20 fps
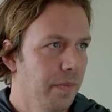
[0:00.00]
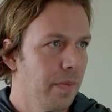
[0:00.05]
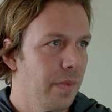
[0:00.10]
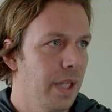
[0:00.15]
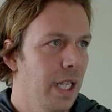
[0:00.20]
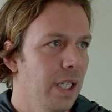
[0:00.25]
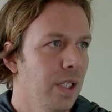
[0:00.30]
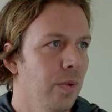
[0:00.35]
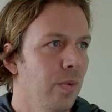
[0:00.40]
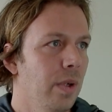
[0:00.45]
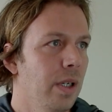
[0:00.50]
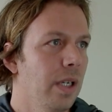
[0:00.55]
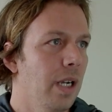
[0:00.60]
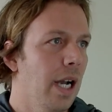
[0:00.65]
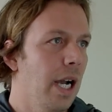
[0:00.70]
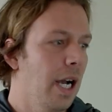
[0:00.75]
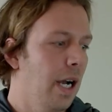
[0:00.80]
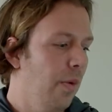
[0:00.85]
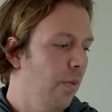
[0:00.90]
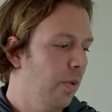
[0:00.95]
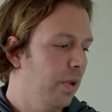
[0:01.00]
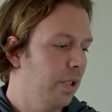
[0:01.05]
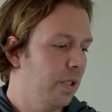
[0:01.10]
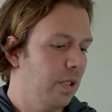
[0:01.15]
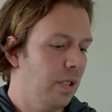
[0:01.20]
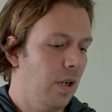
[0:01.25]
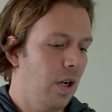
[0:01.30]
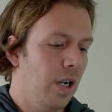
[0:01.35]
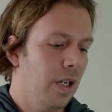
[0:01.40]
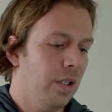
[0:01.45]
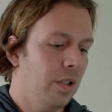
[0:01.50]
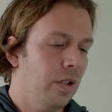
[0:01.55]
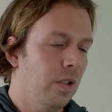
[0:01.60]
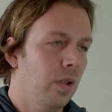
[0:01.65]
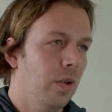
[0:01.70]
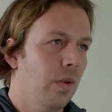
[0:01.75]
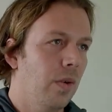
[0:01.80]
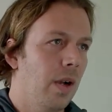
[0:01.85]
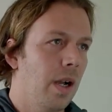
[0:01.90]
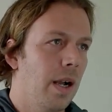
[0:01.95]
This one was
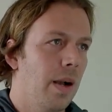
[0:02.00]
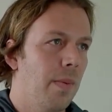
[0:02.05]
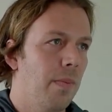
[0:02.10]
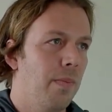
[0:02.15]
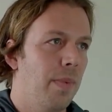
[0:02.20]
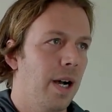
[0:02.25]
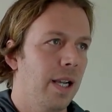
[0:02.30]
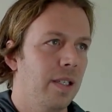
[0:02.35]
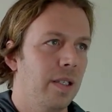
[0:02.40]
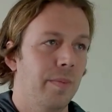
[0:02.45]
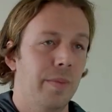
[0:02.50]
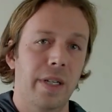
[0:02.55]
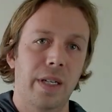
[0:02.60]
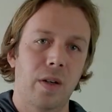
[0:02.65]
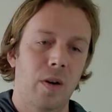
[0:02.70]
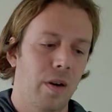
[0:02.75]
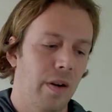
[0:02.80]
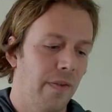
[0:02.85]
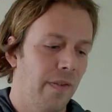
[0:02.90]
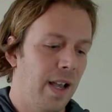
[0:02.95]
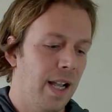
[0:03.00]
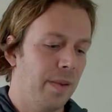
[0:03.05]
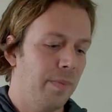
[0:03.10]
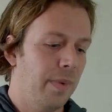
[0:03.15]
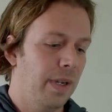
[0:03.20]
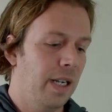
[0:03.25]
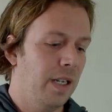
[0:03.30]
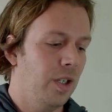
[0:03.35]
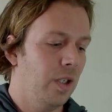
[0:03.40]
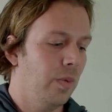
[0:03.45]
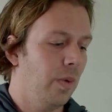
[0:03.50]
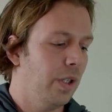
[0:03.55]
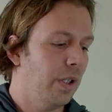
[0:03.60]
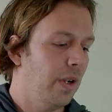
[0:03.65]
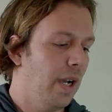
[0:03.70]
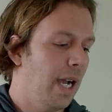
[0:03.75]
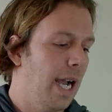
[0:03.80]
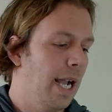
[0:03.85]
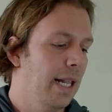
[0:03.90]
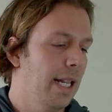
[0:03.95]
also possibly an artifact, but I just want to
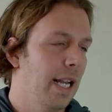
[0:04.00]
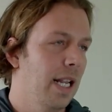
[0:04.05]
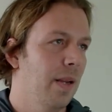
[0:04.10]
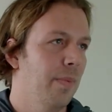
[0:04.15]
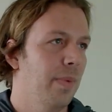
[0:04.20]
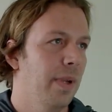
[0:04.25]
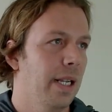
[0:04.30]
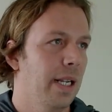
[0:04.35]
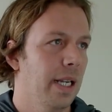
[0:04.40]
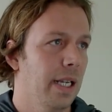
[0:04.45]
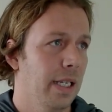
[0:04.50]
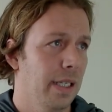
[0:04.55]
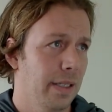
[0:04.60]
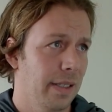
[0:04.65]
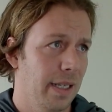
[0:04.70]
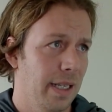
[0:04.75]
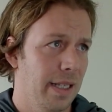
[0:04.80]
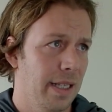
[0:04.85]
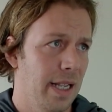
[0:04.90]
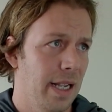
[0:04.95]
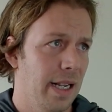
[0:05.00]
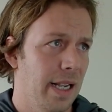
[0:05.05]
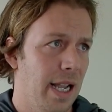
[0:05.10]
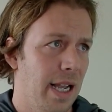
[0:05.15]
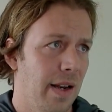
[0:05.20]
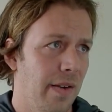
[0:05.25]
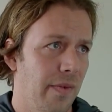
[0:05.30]
highlight it because it did kind